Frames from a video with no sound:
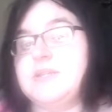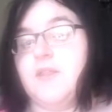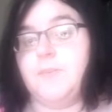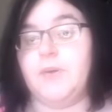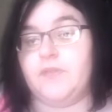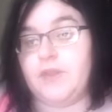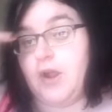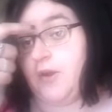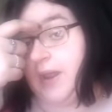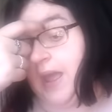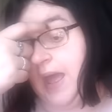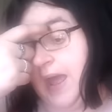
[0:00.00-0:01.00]
another book that I
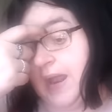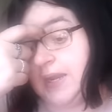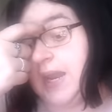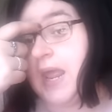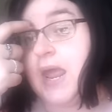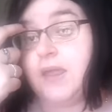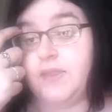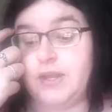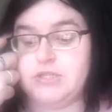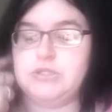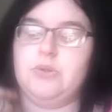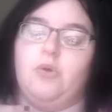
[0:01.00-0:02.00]
already had that
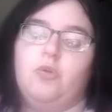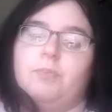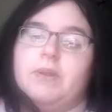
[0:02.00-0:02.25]
I sold,